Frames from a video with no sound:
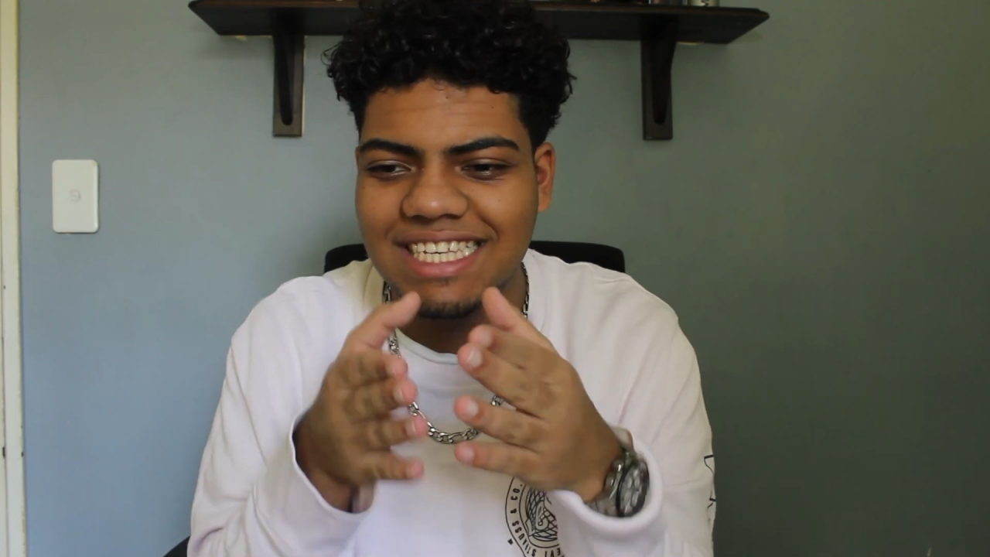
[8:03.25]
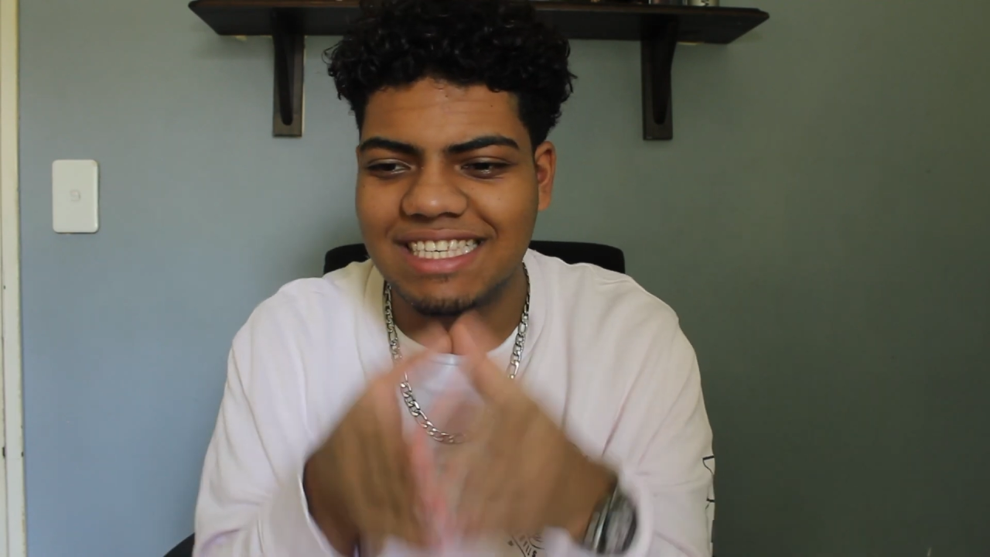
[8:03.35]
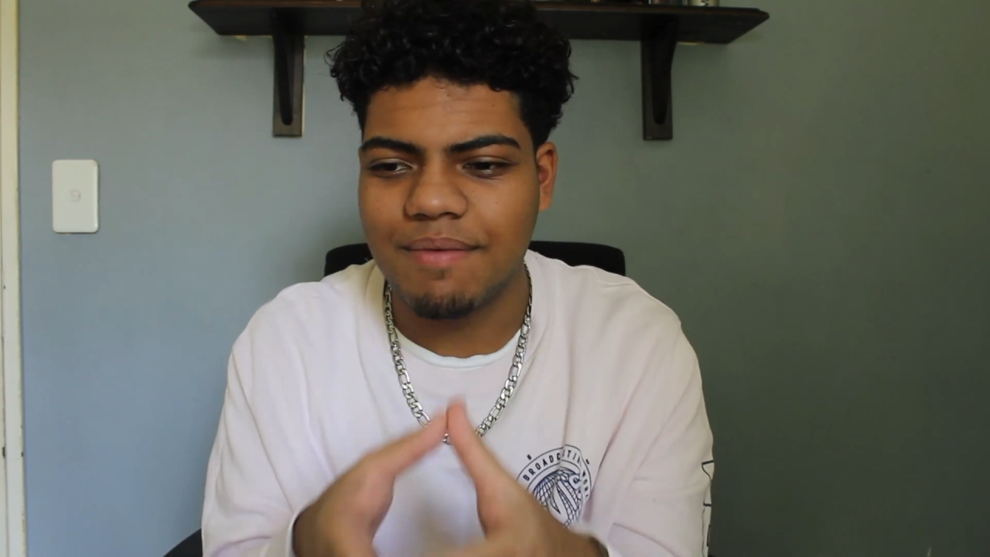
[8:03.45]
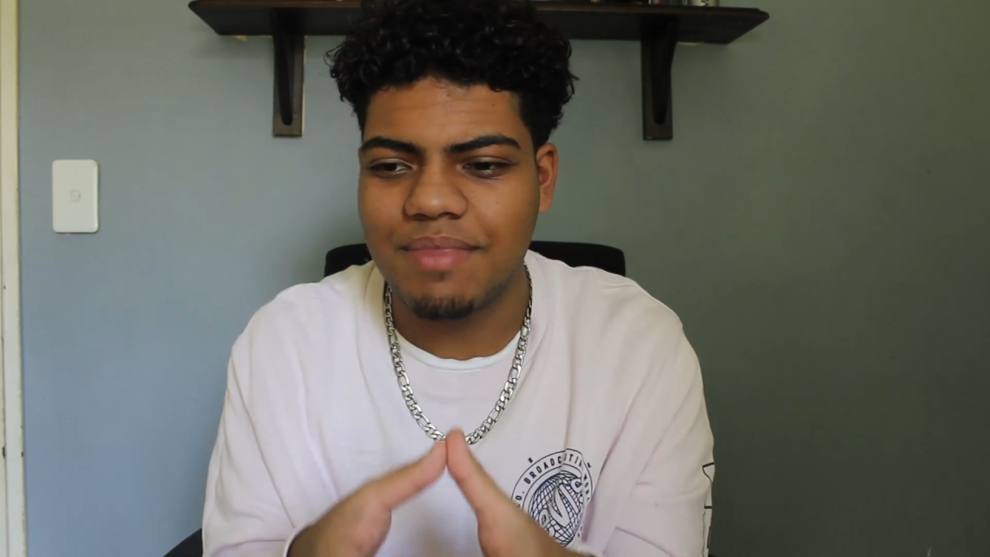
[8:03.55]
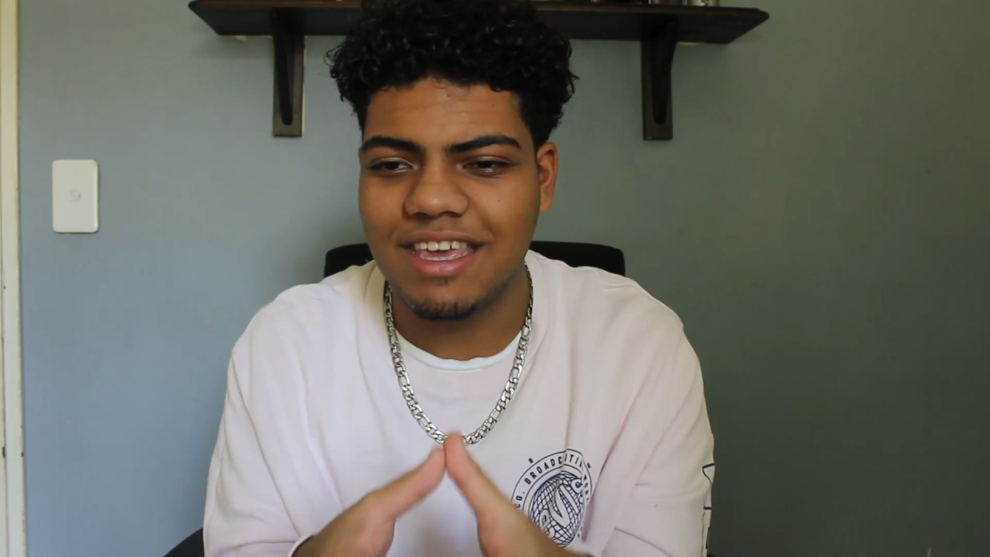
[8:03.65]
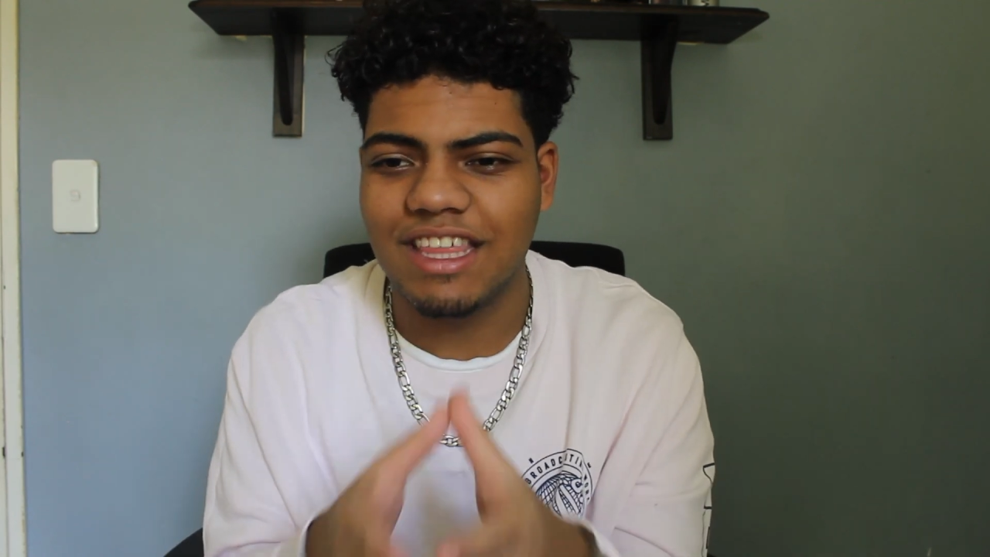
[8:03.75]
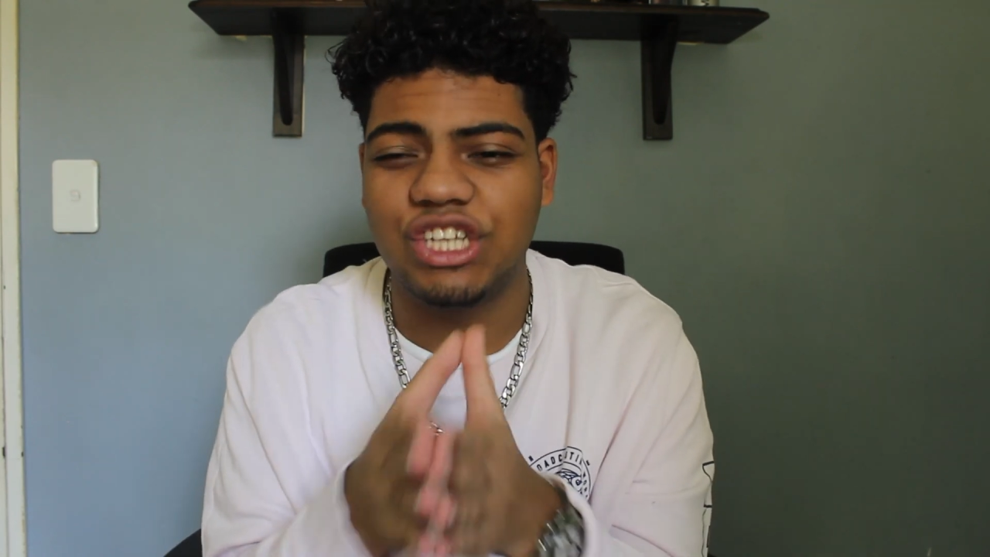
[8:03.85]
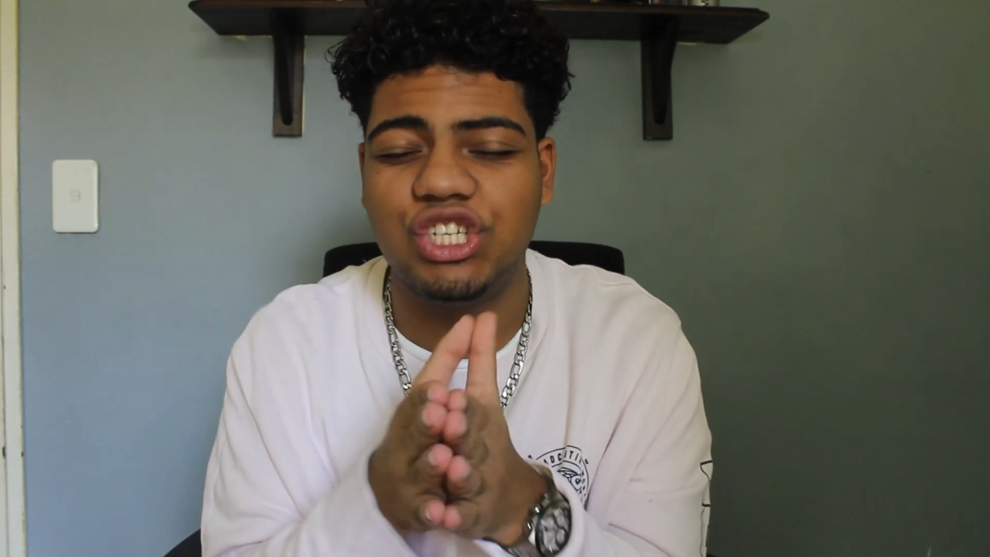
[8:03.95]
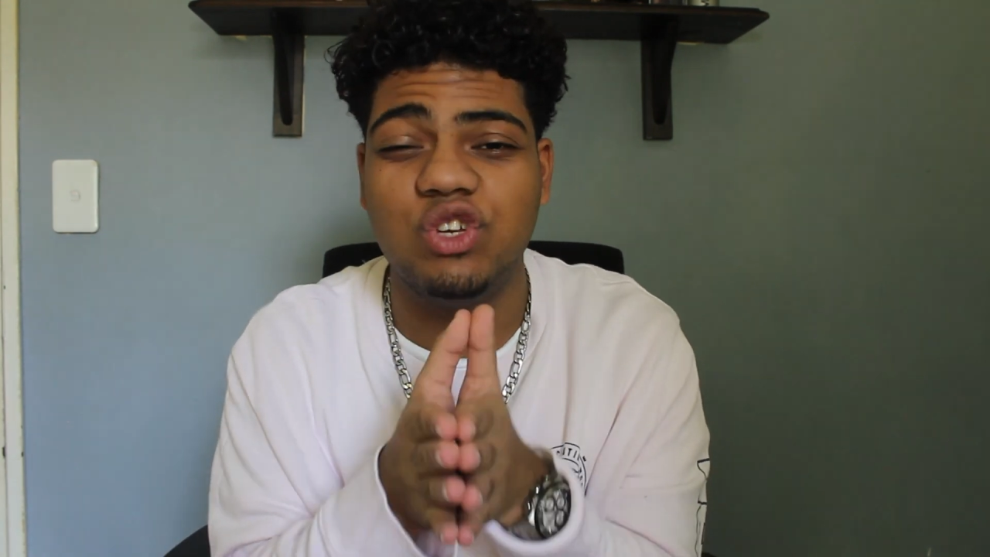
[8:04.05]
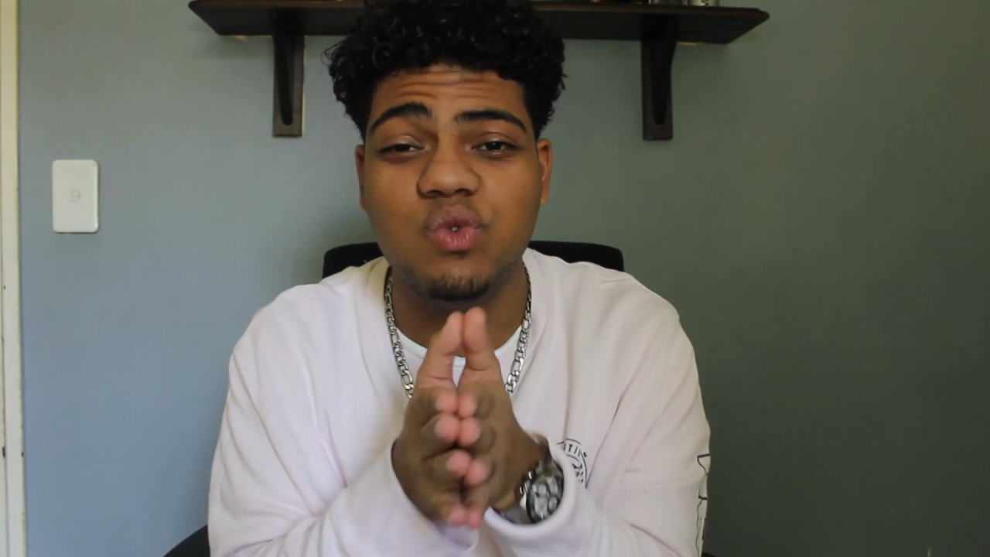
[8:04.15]
something
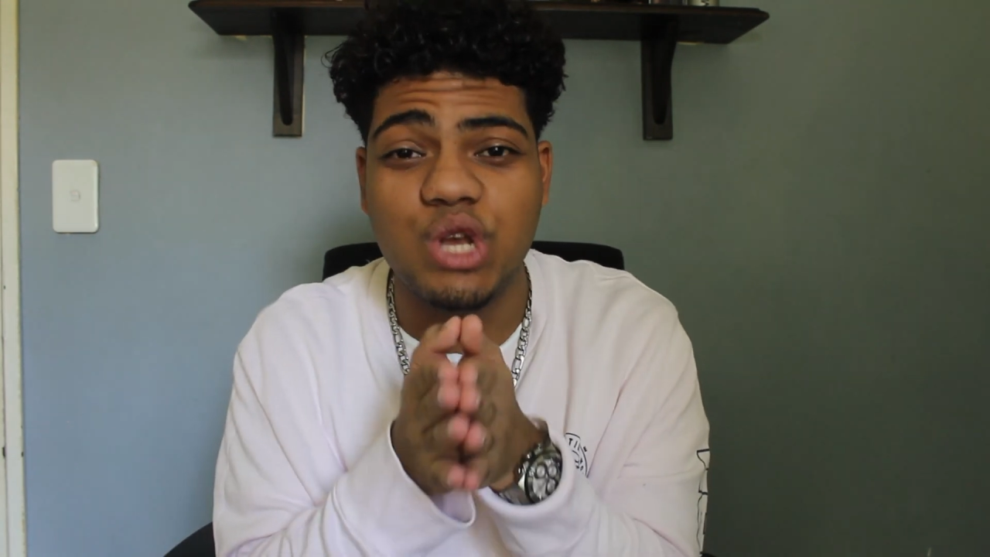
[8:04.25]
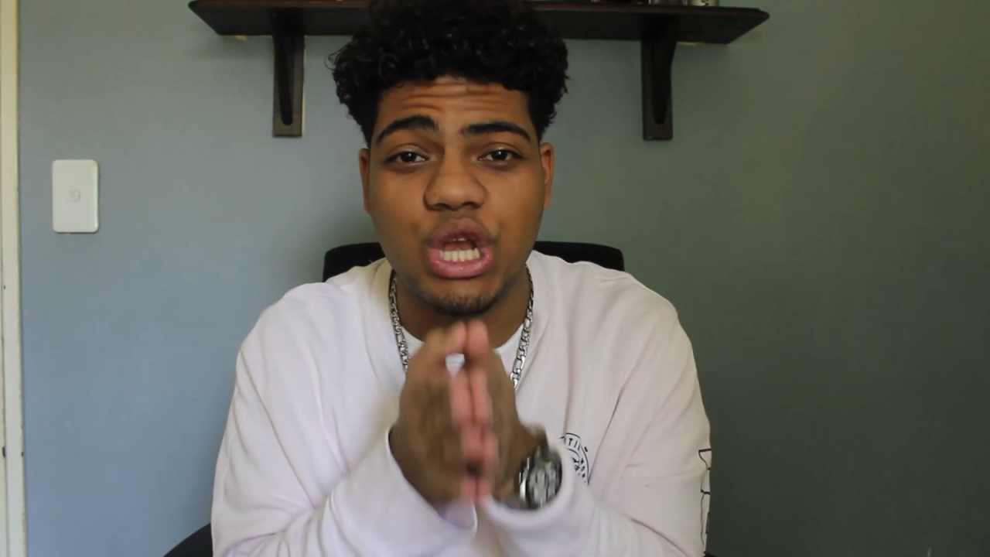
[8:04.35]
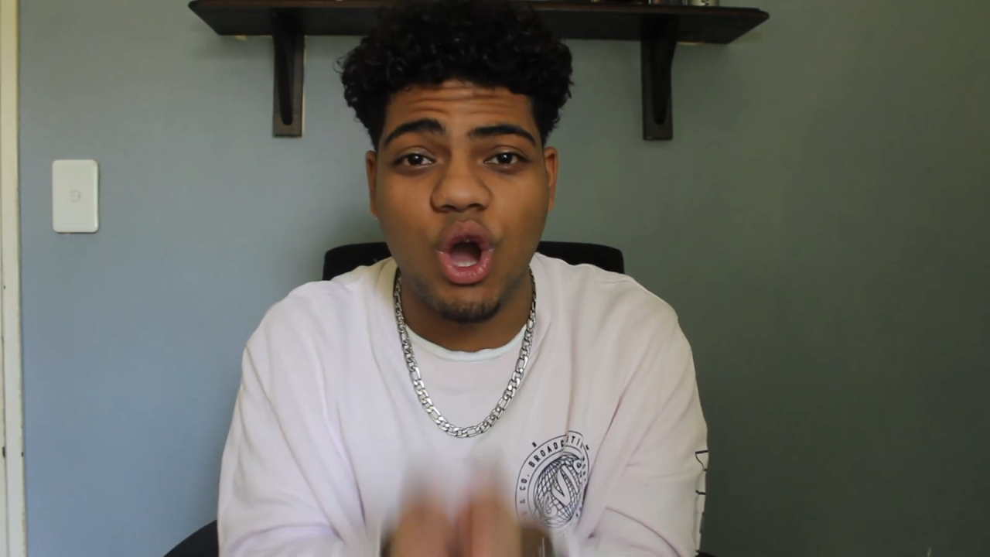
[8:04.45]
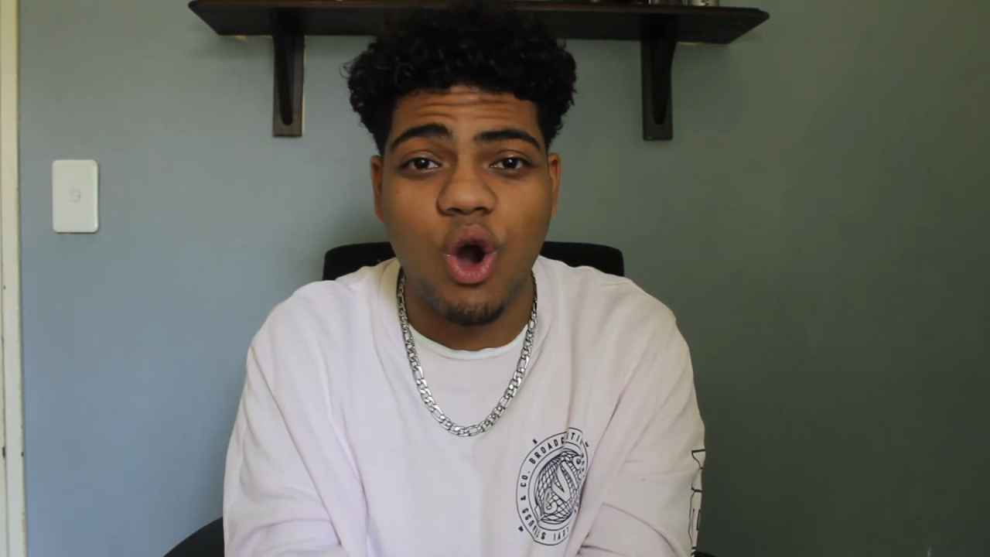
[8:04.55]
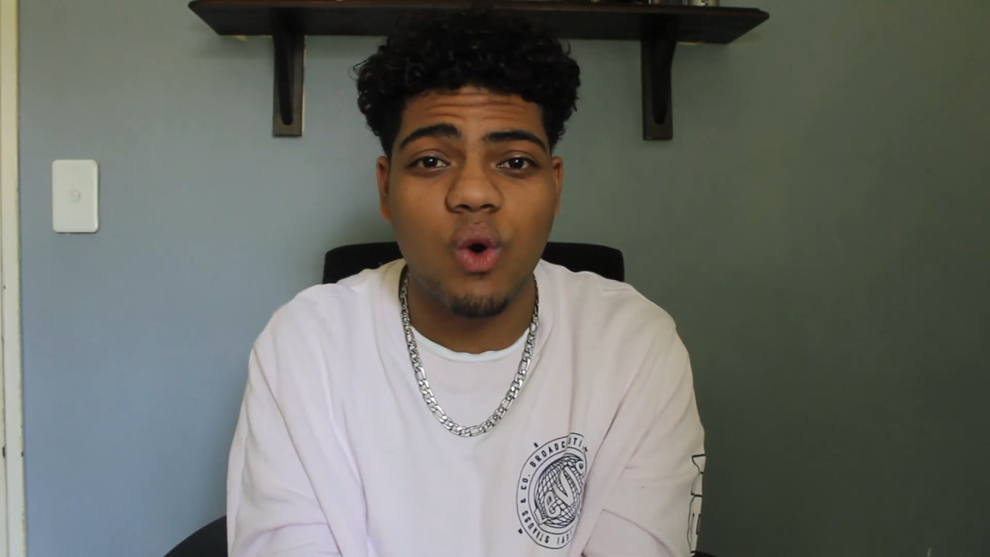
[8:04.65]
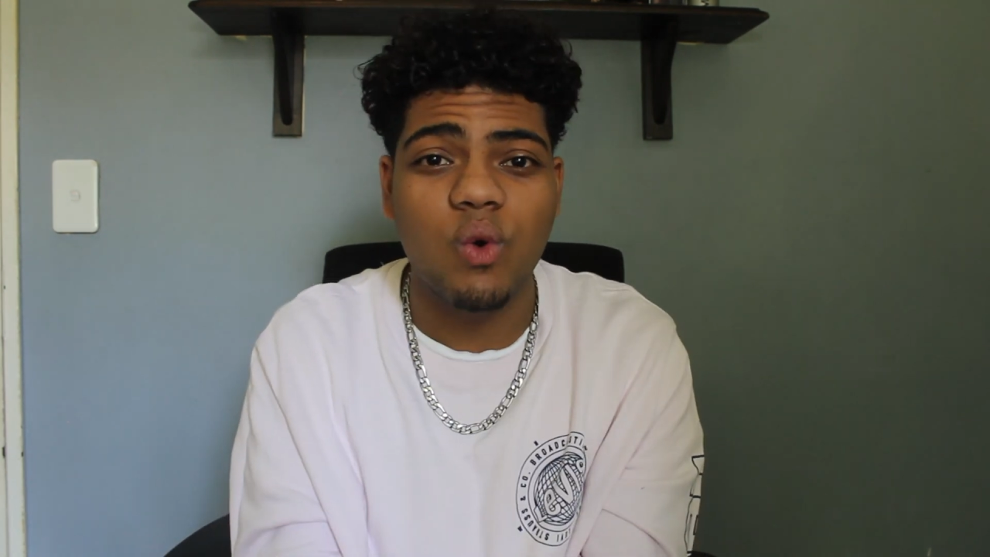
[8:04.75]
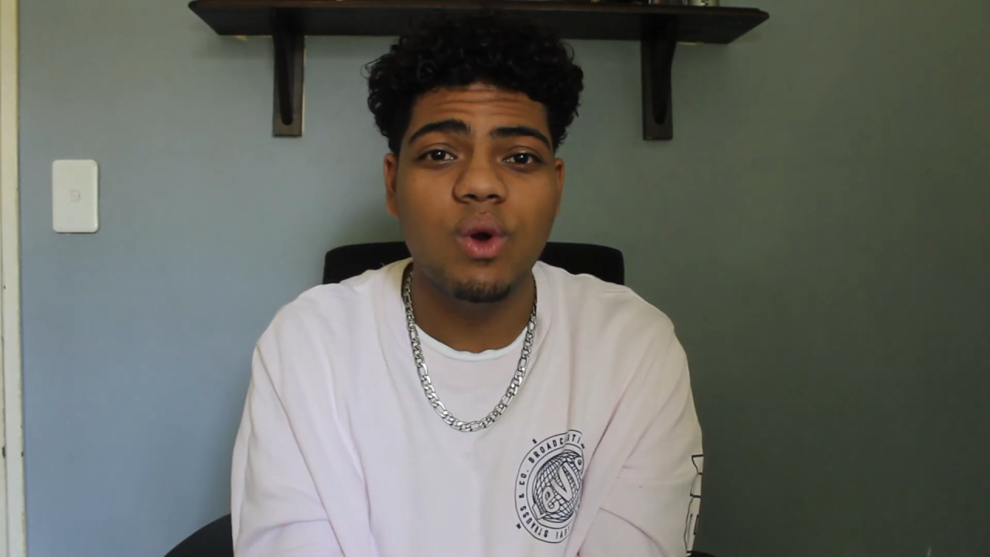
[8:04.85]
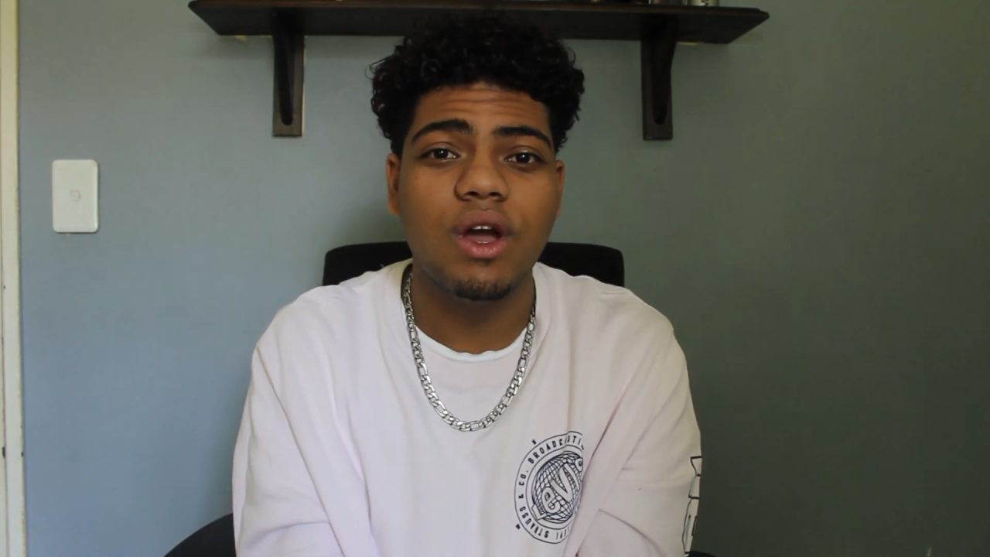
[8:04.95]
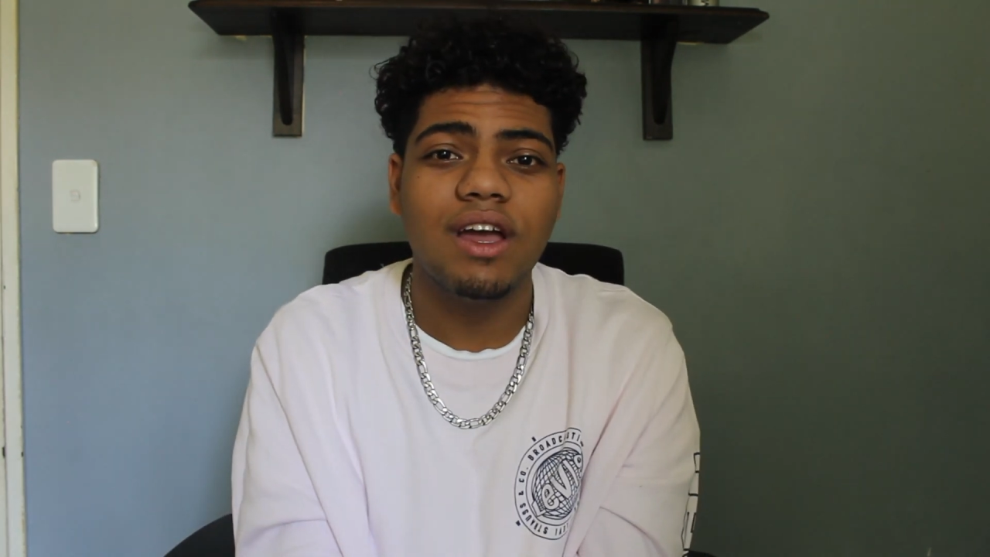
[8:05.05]
that you know,